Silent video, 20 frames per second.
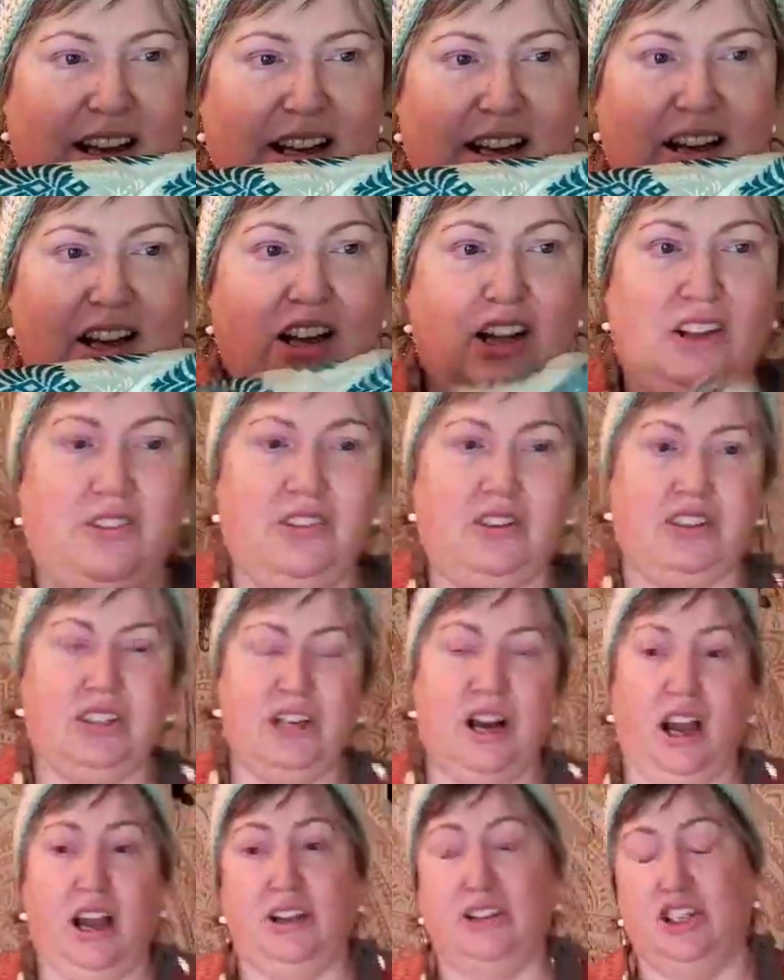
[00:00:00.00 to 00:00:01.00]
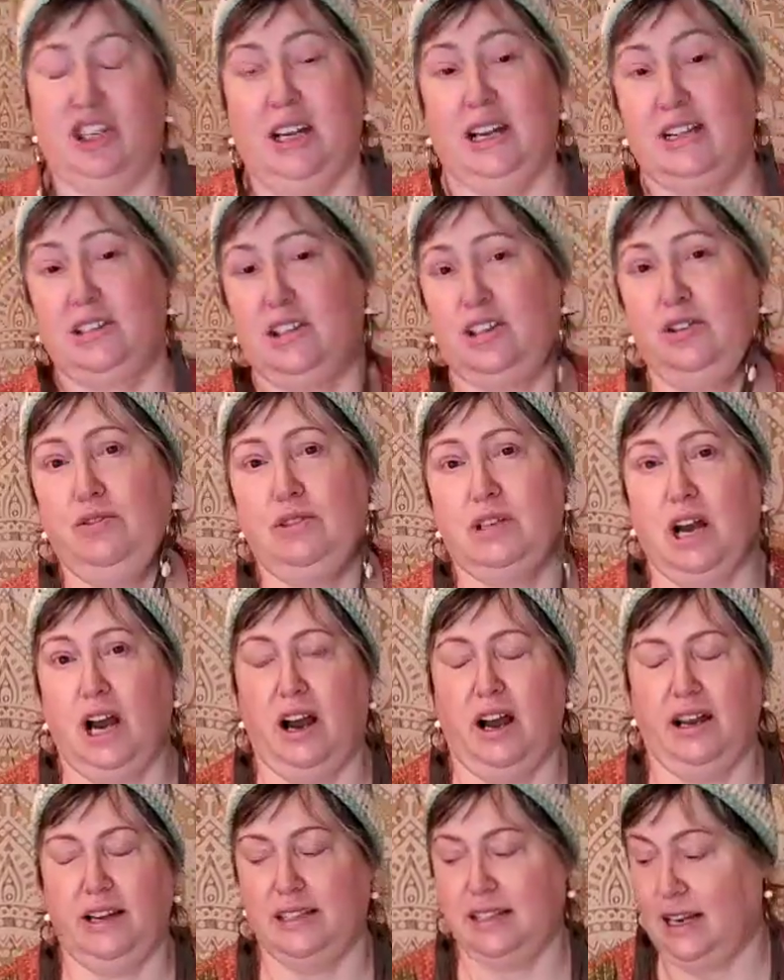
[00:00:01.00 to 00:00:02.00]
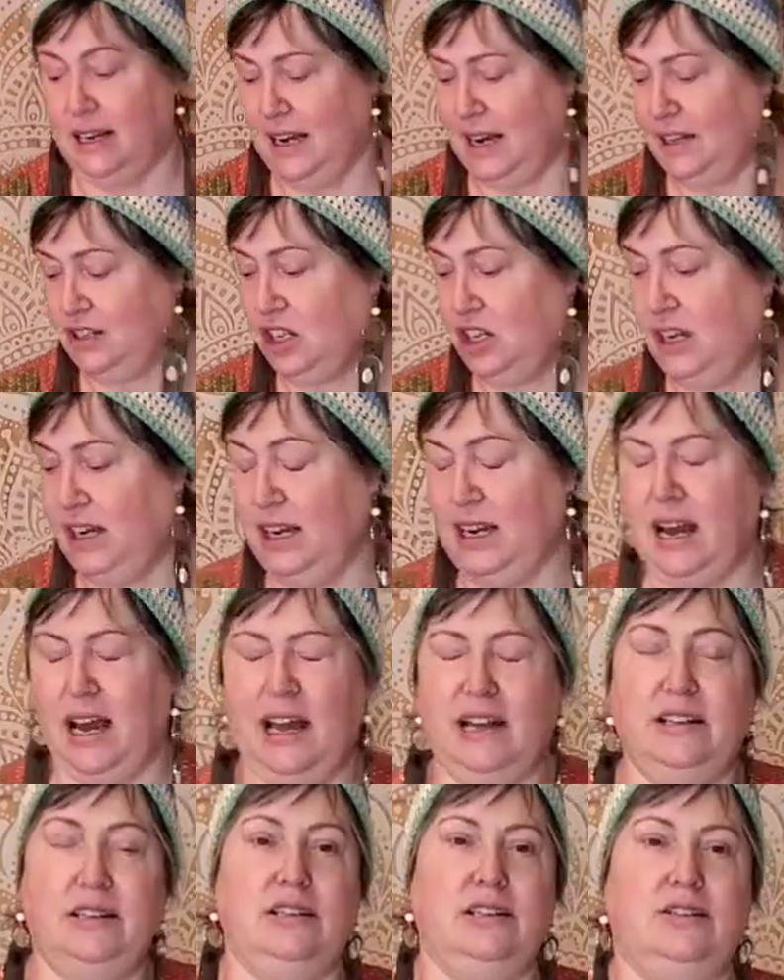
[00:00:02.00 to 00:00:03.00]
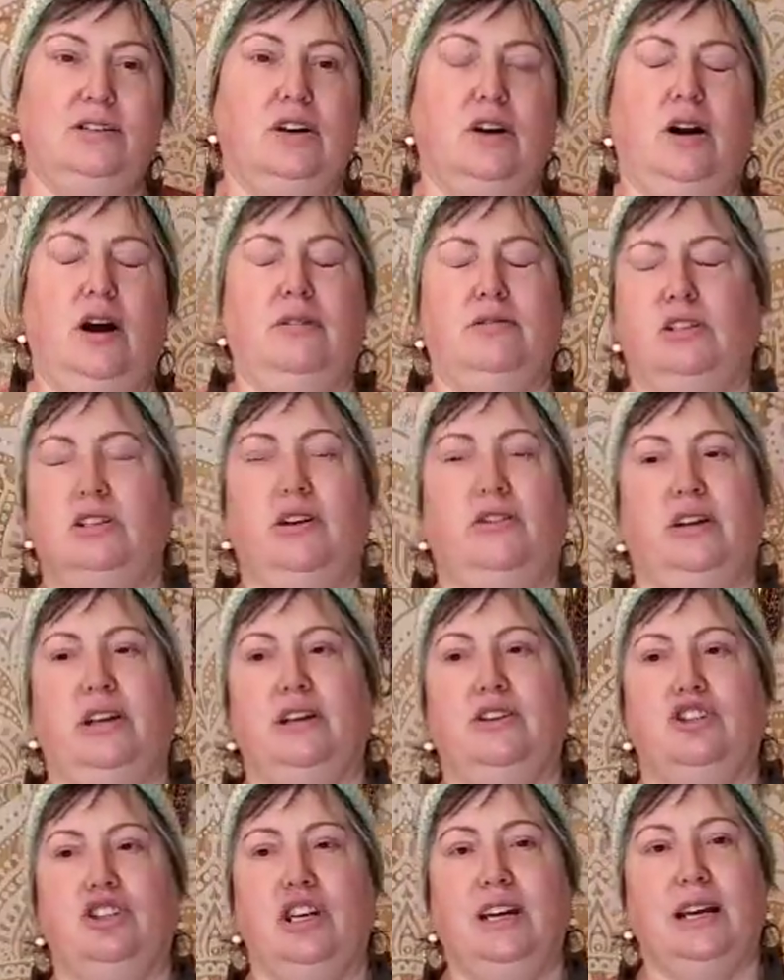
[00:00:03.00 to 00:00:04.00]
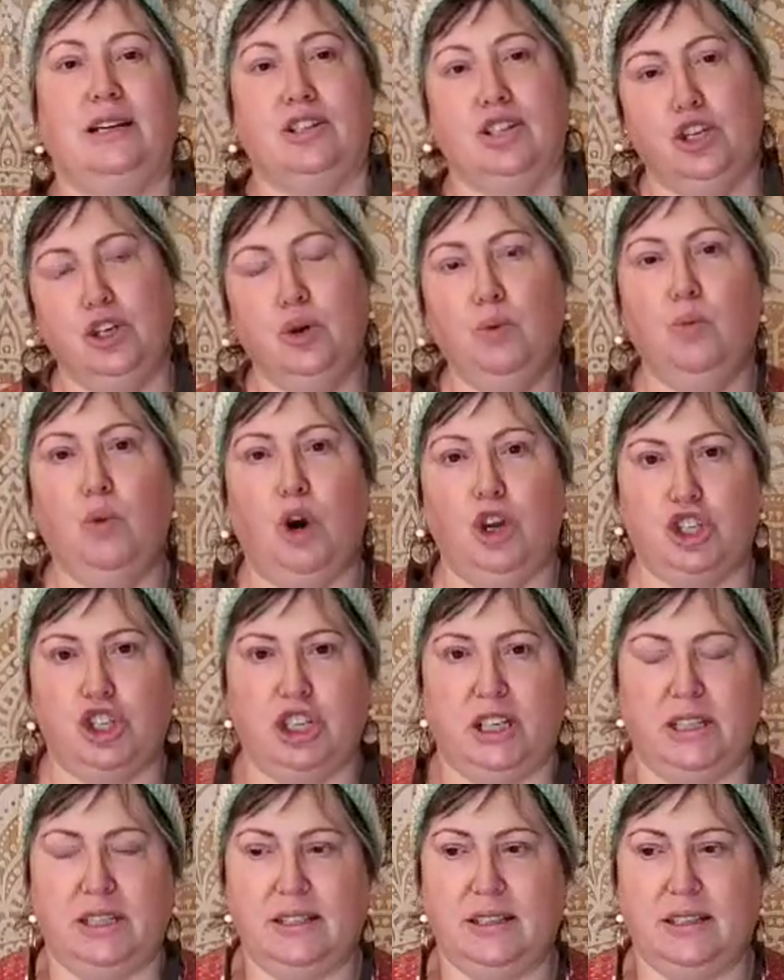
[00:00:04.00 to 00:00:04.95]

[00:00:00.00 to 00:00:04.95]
The dye, and she had two dyes. And I actually ended up, uh, sorry, she had two washes.